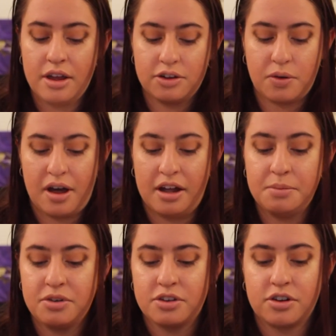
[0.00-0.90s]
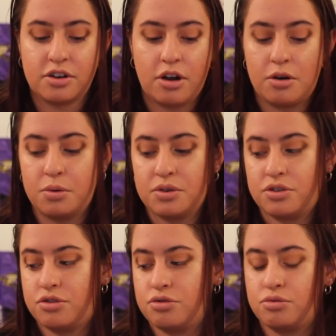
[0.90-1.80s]
So I'm just going to go
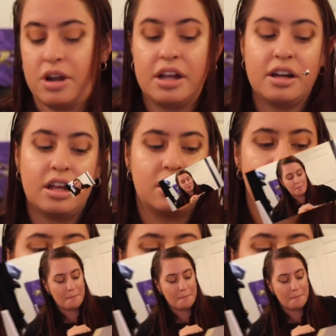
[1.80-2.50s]
straight in.